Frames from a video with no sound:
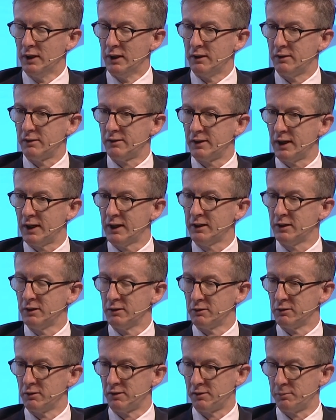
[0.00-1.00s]

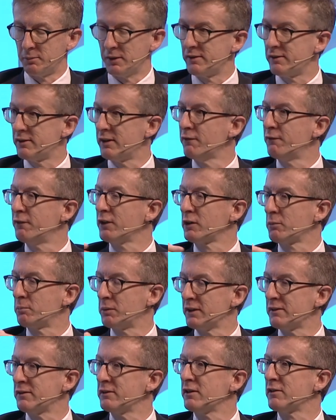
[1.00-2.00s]
certain specific
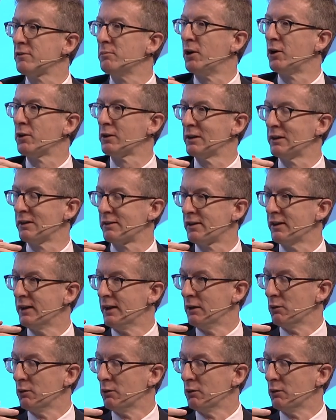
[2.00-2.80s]
business models